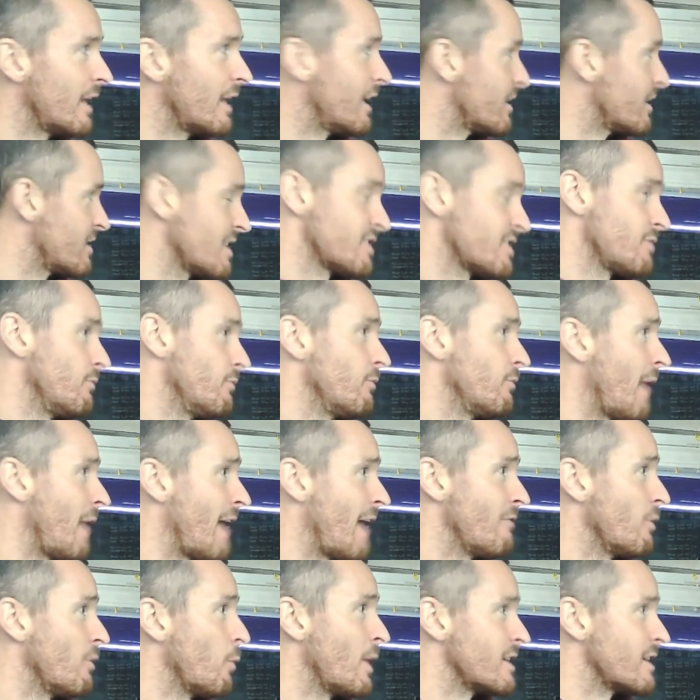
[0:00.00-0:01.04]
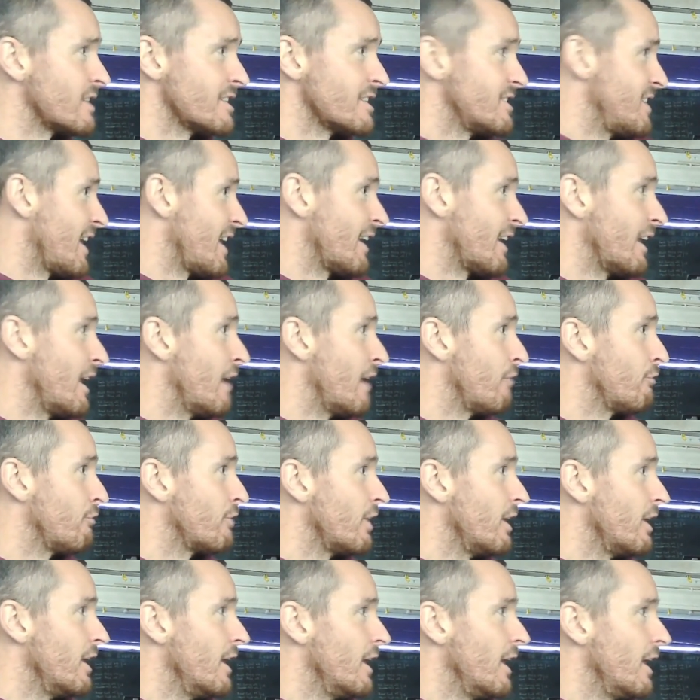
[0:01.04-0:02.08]
Let's lift some heavy weights. Let's deadlift,
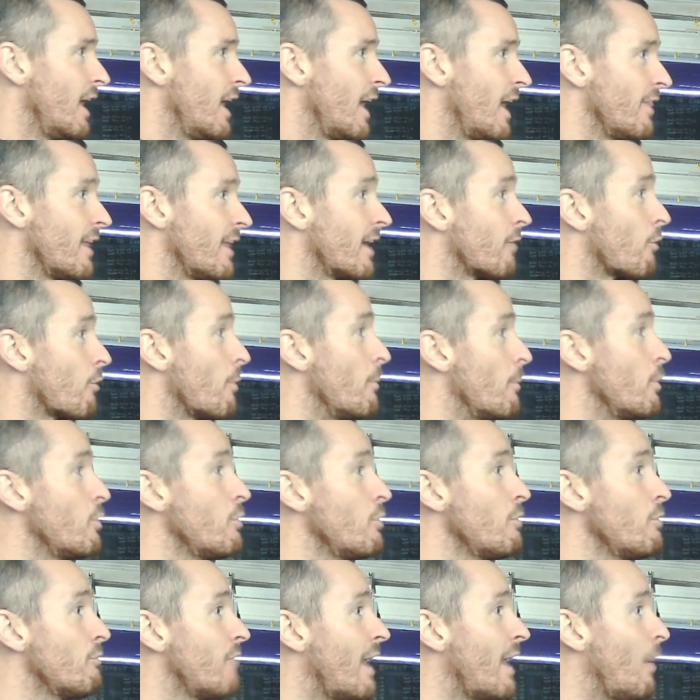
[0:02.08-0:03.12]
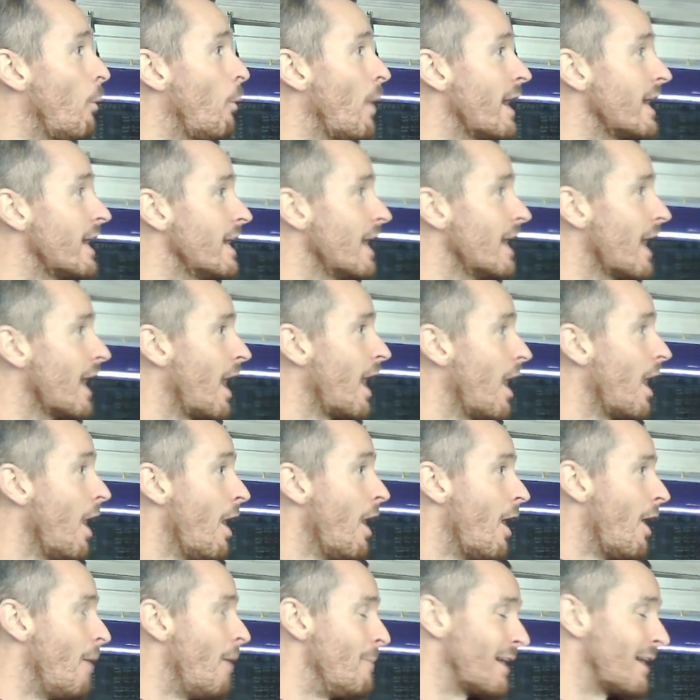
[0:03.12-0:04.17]
and then I'll remove that weight.
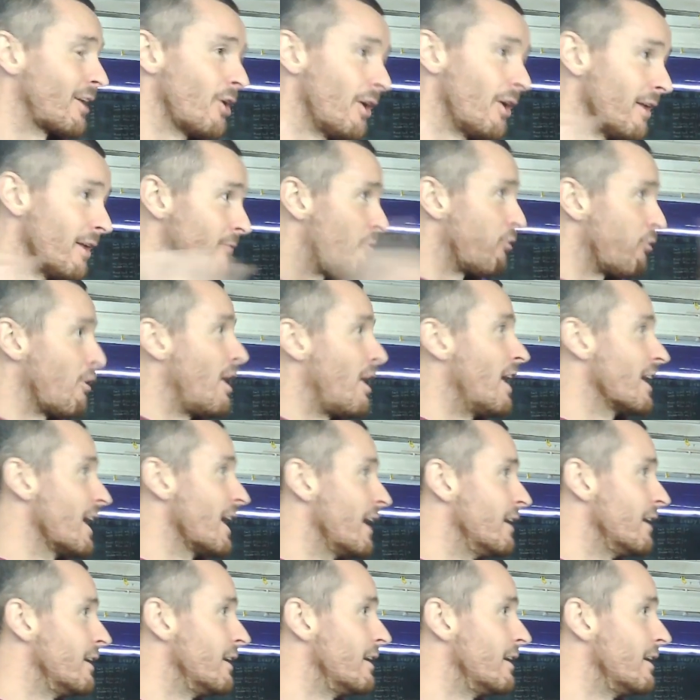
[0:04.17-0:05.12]
Oh my God, I'm flying.